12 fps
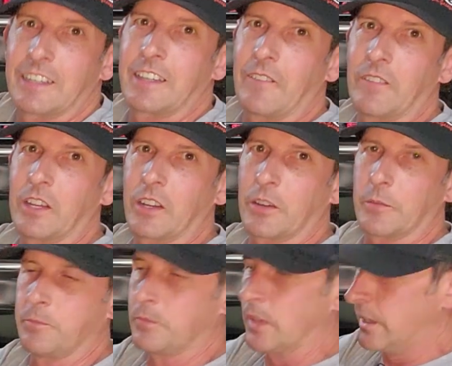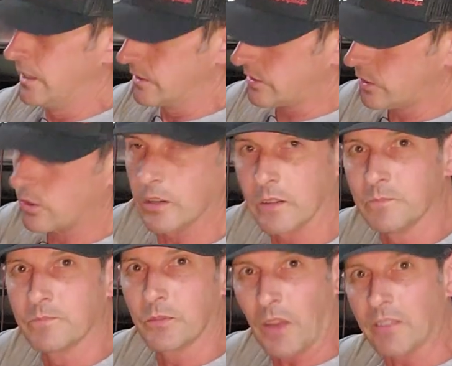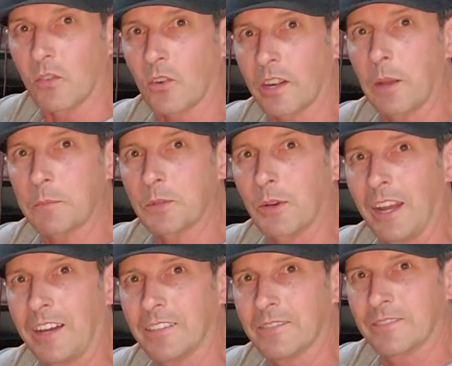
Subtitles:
in that video. So if I've ever helped you out,